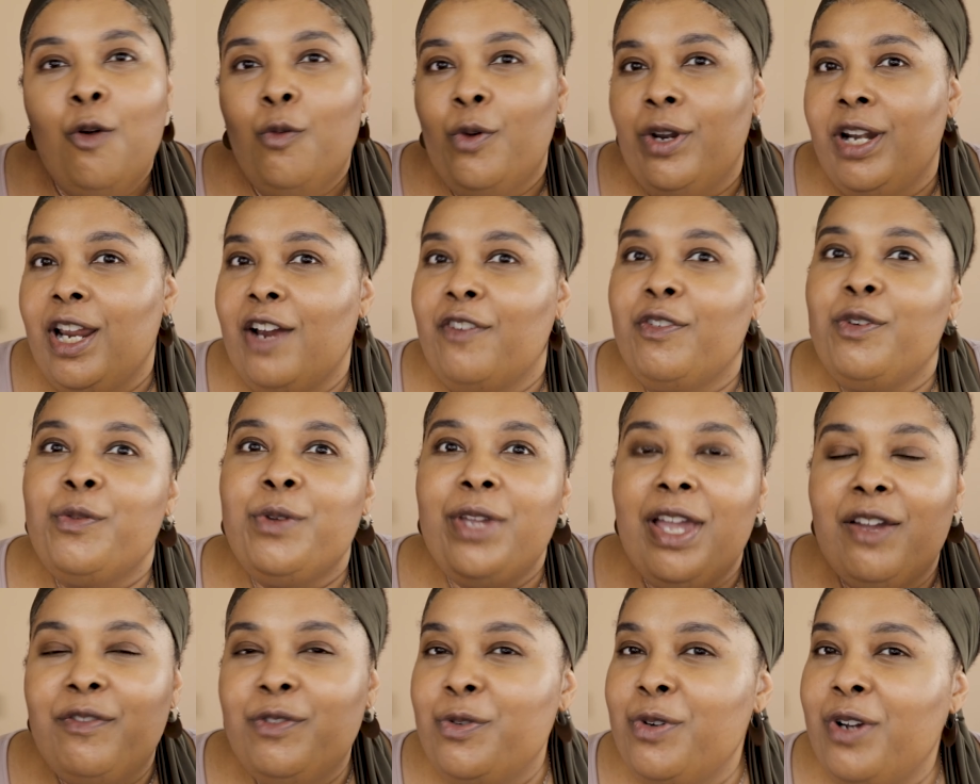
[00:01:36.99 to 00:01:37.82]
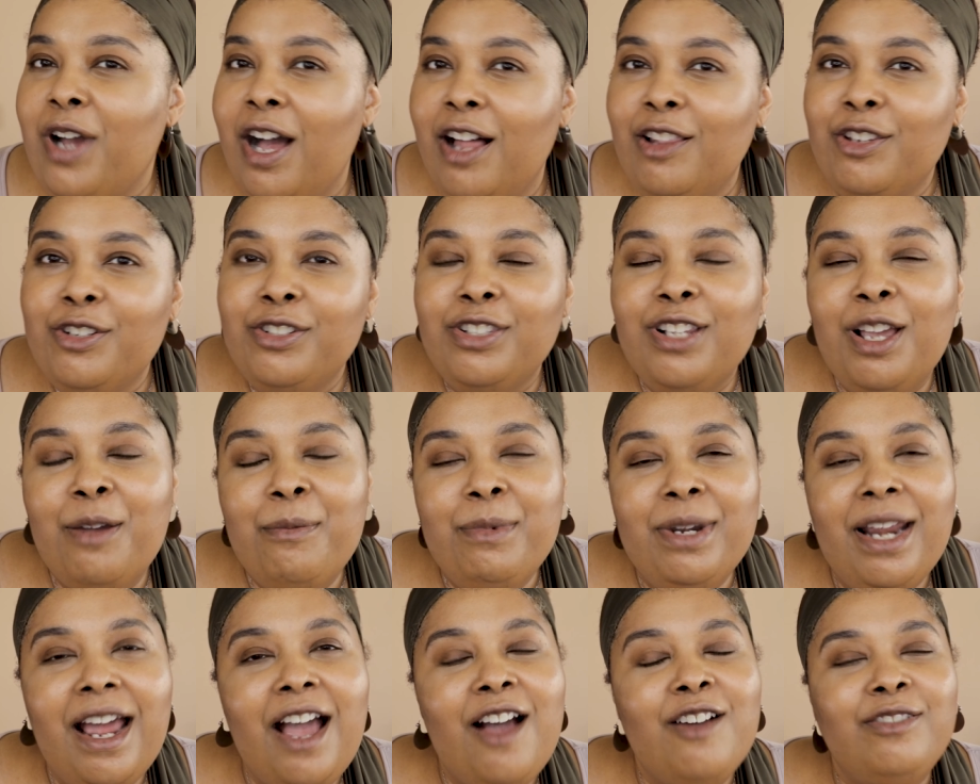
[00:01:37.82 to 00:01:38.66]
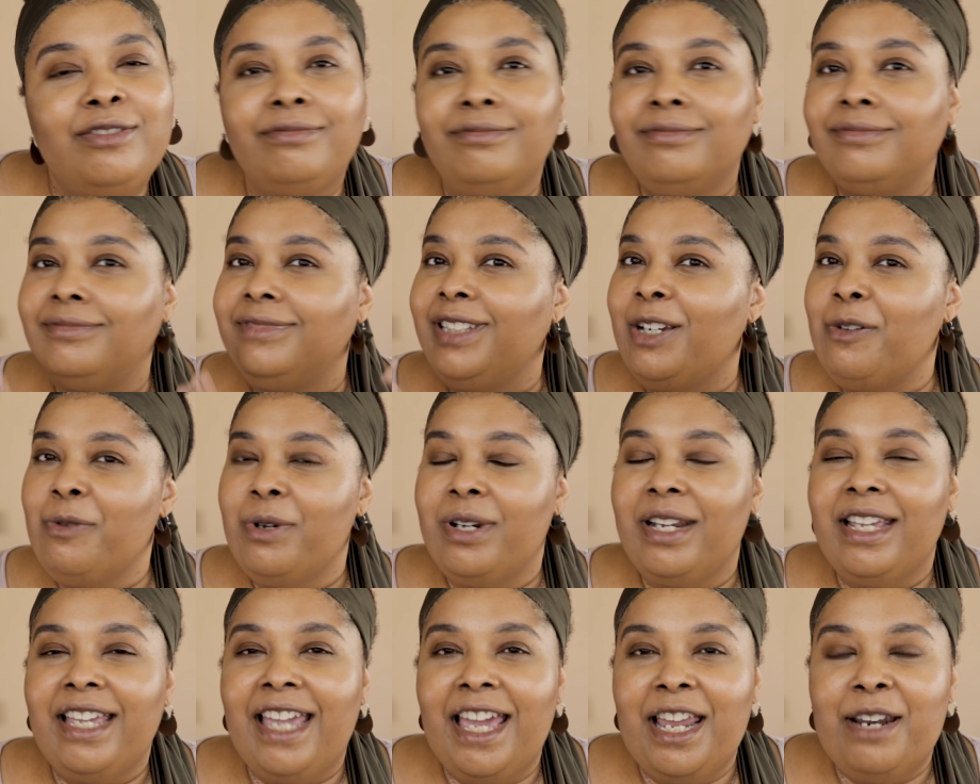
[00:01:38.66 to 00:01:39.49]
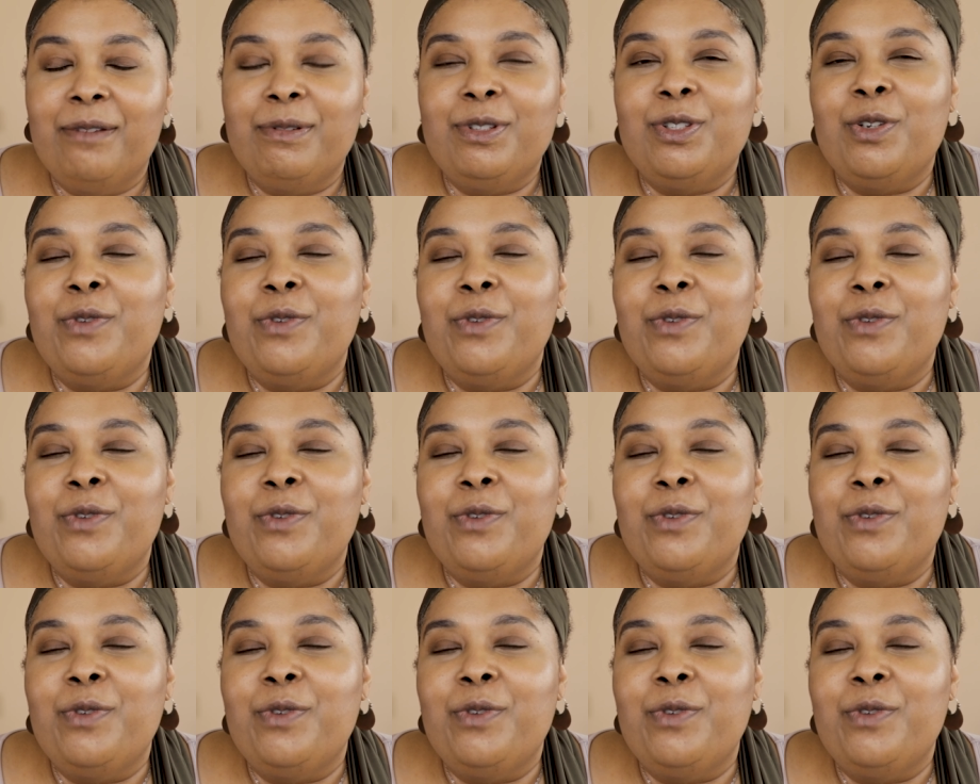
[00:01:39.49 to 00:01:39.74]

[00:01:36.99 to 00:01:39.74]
Whenever we have new colors coming out, they want to get them.